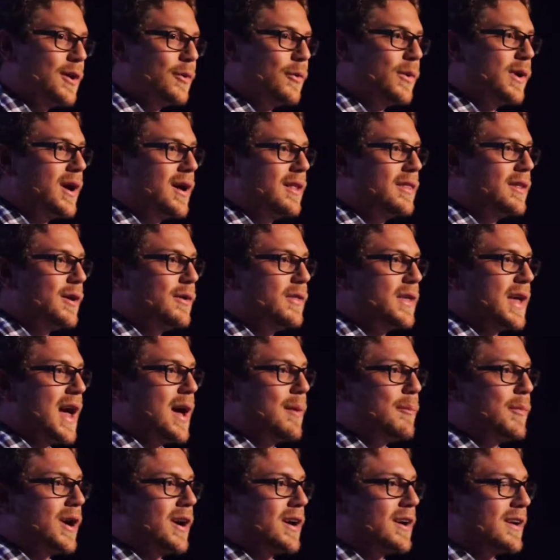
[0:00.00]
We all know the
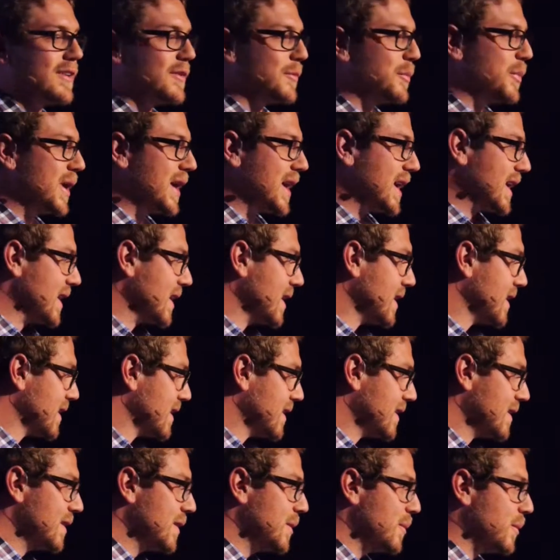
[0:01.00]
app market is big,
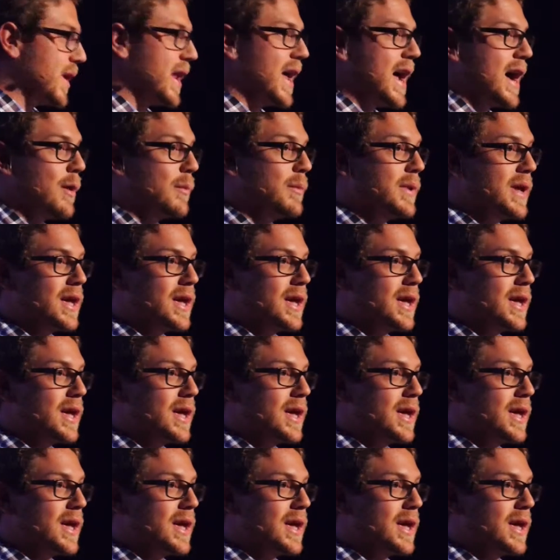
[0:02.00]
but how